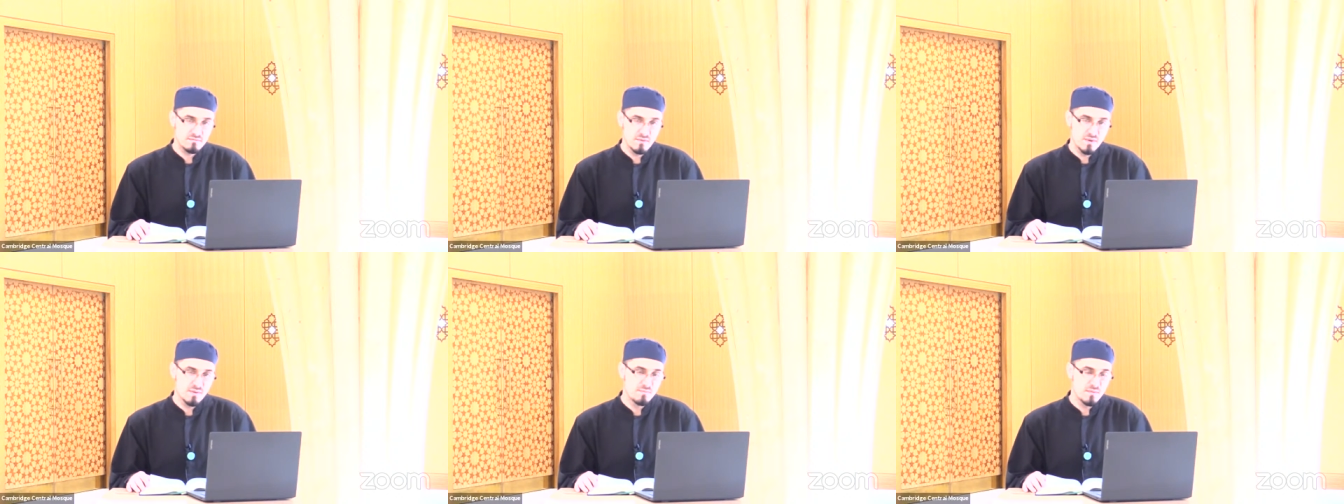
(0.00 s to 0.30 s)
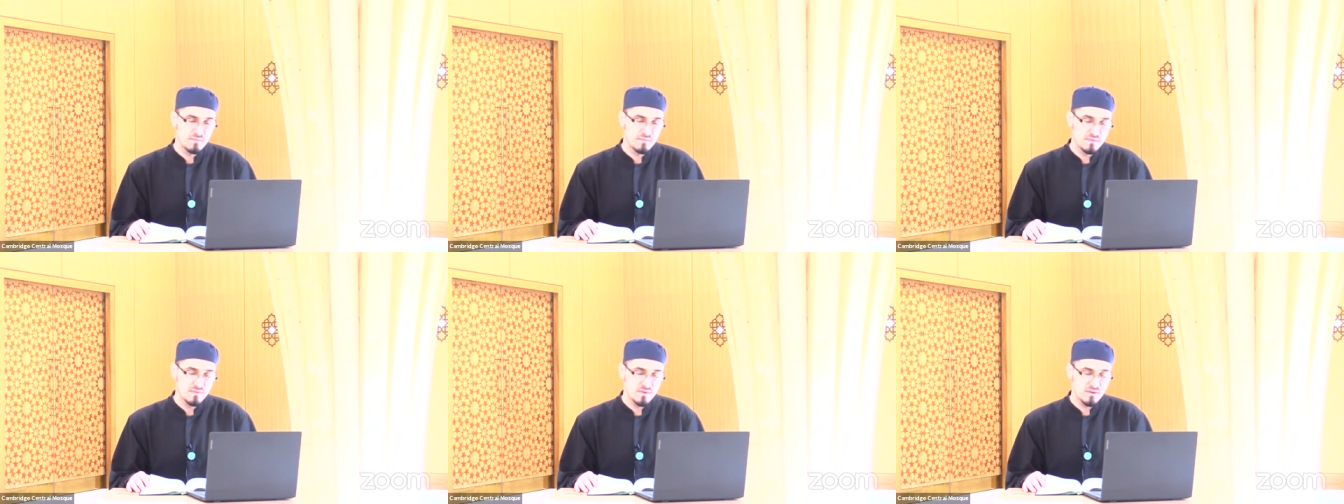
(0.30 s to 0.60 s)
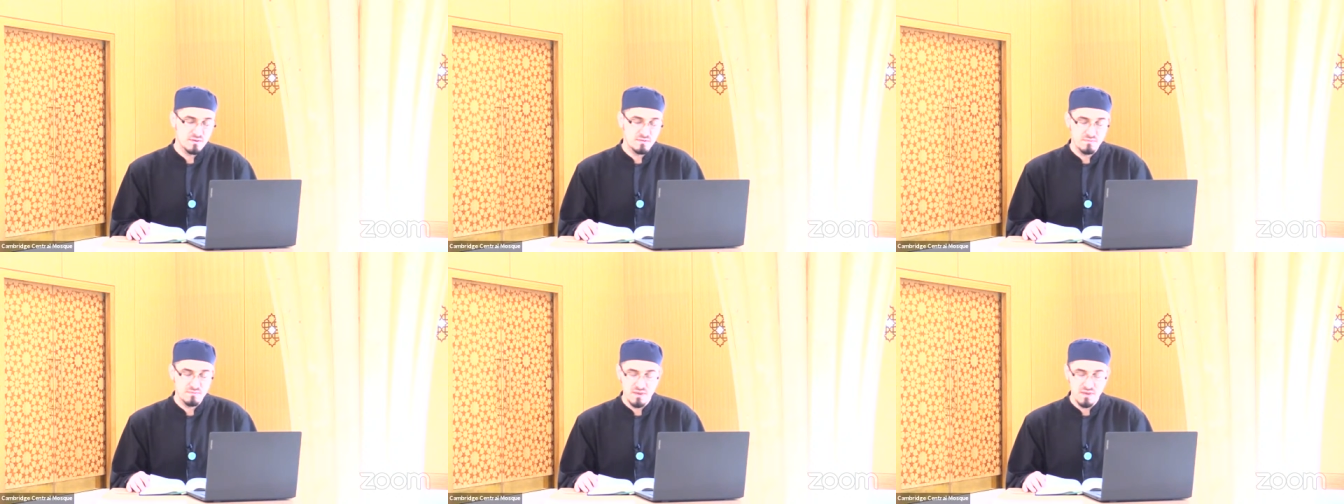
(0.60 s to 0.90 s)
we, you
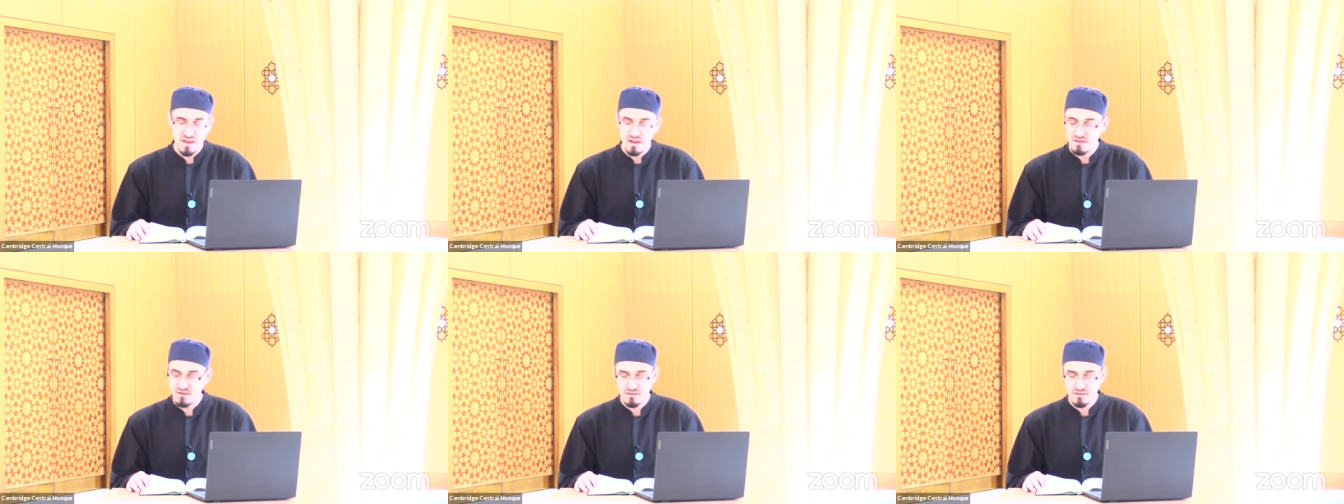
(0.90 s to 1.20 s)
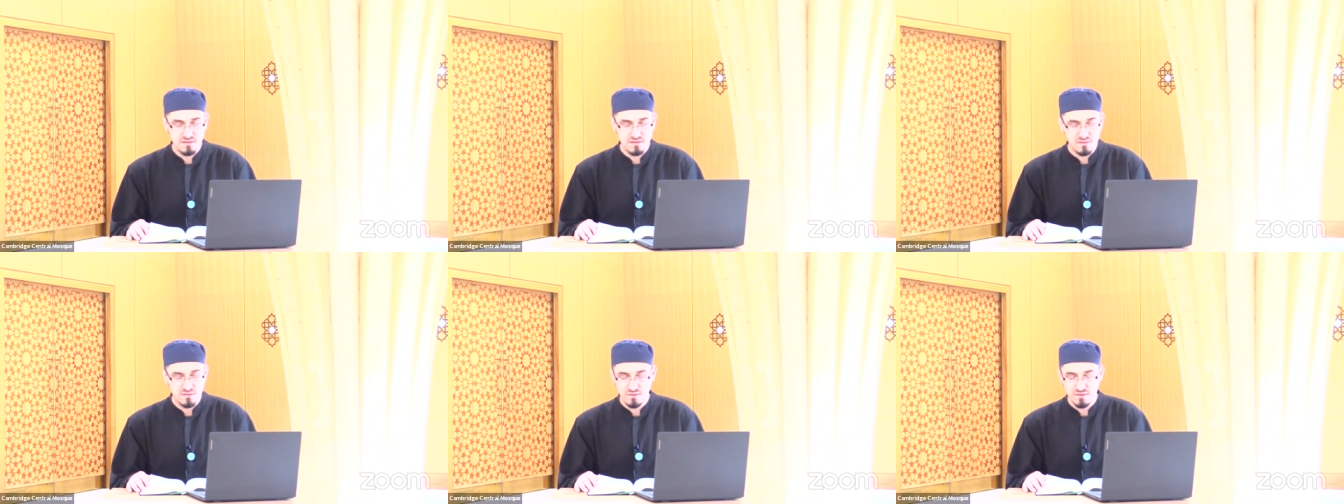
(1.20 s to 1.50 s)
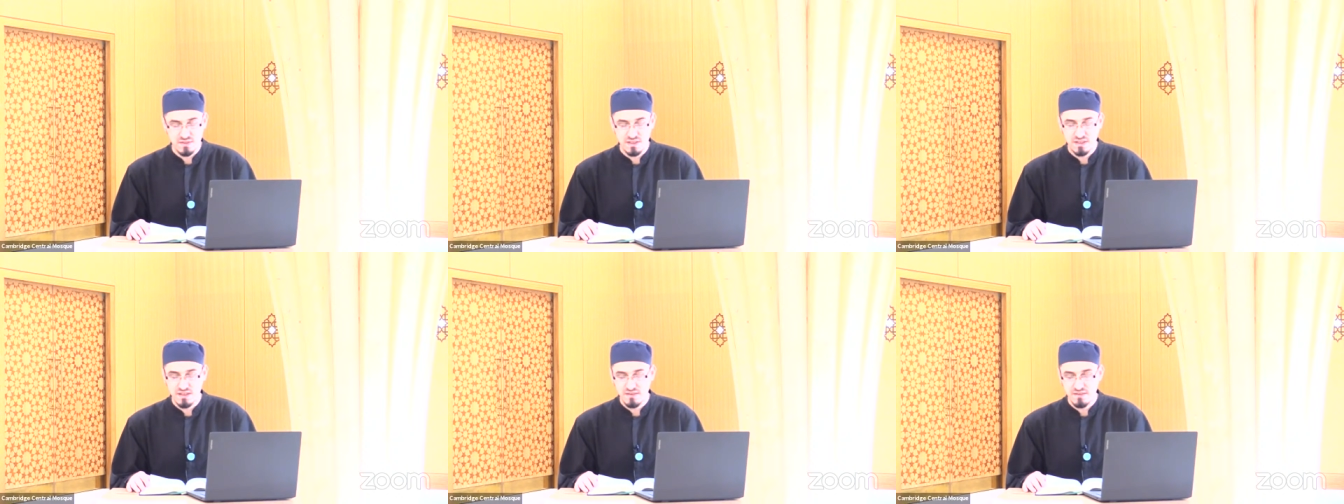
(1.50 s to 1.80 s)
know, we are not so
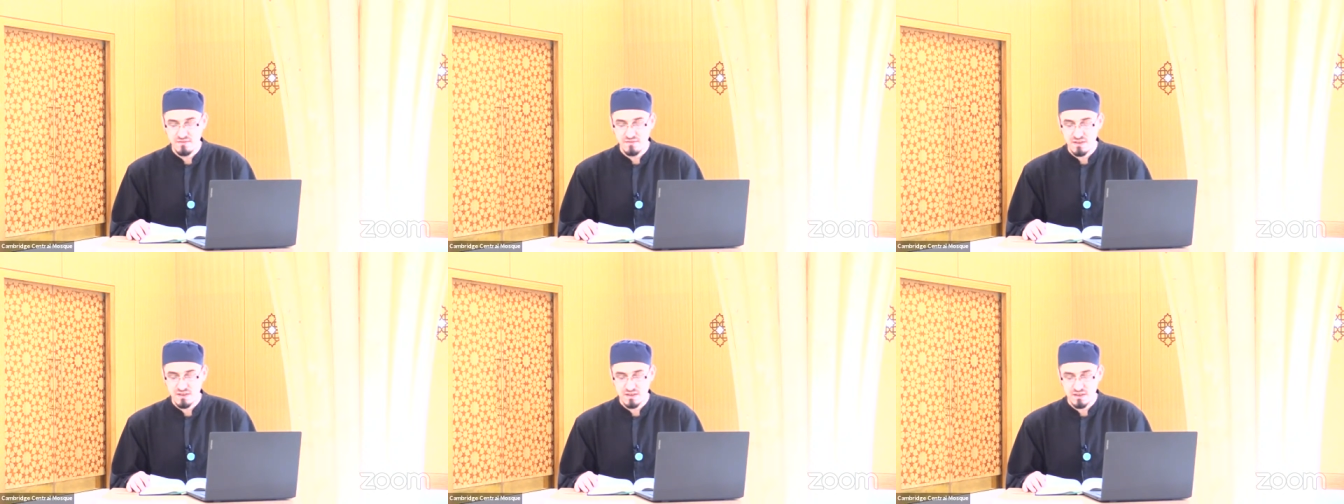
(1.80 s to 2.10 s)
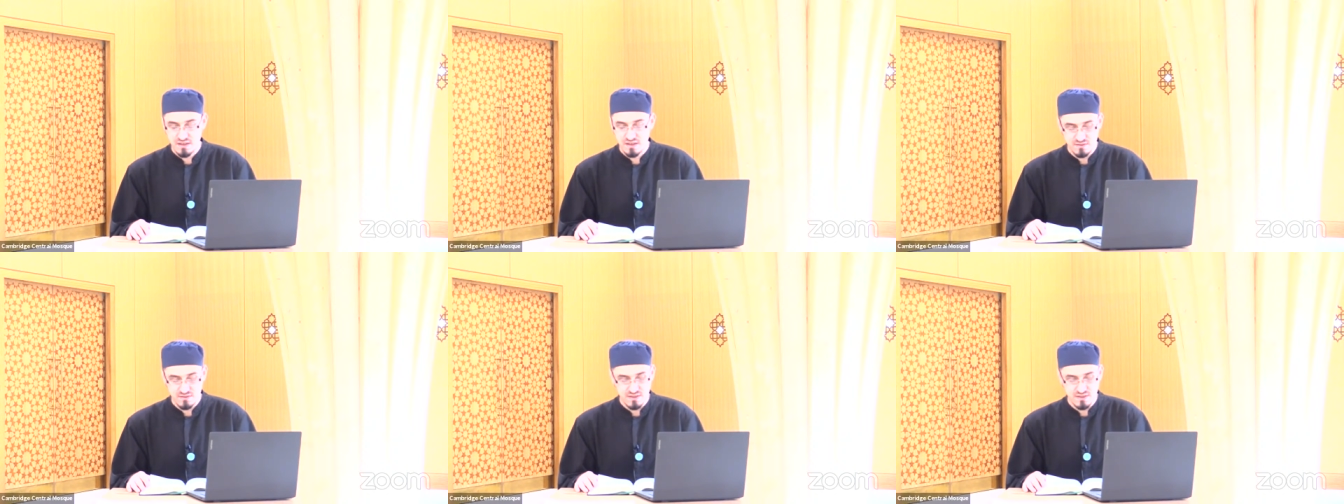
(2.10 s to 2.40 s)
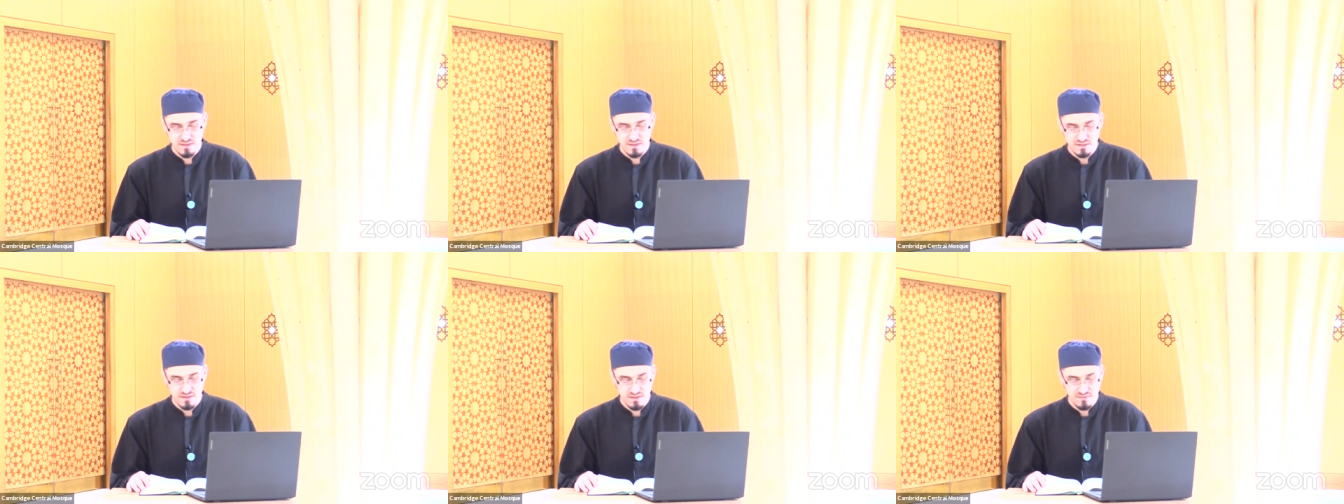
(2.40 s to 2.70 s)
significant as you
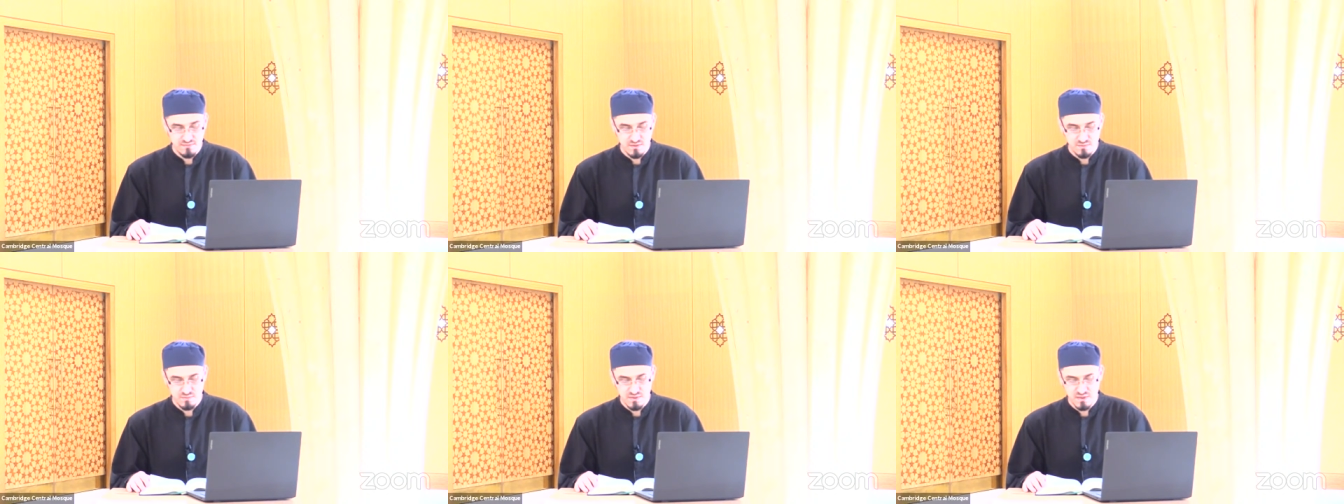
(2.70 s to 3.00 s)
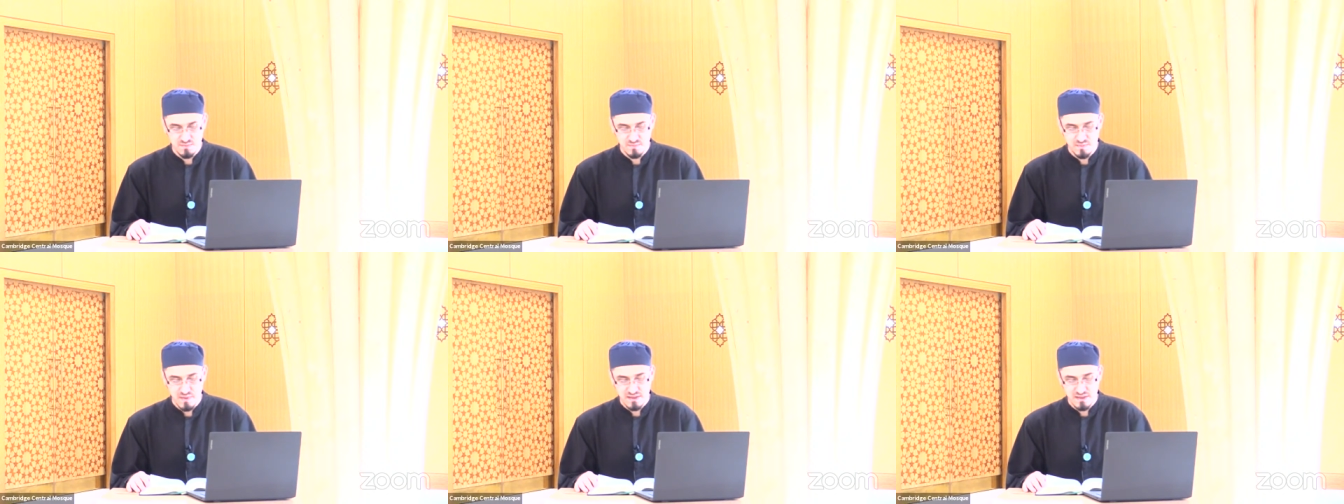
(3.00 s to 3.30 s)
can see from this